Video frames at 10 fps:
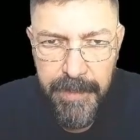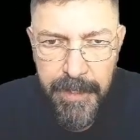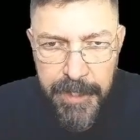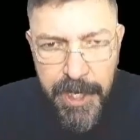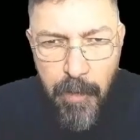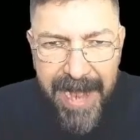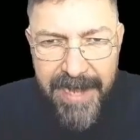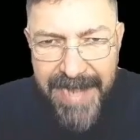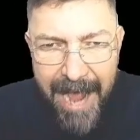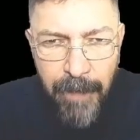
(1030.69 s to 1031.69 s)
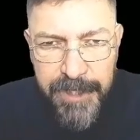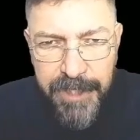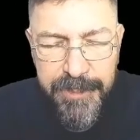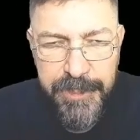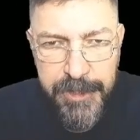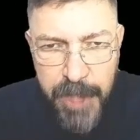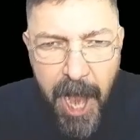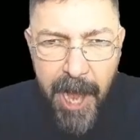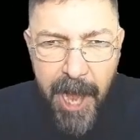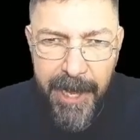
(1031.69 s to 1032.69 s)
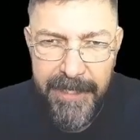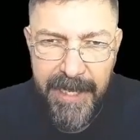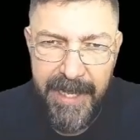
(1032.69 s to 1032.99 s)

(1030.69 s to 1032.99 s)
You are now destroyed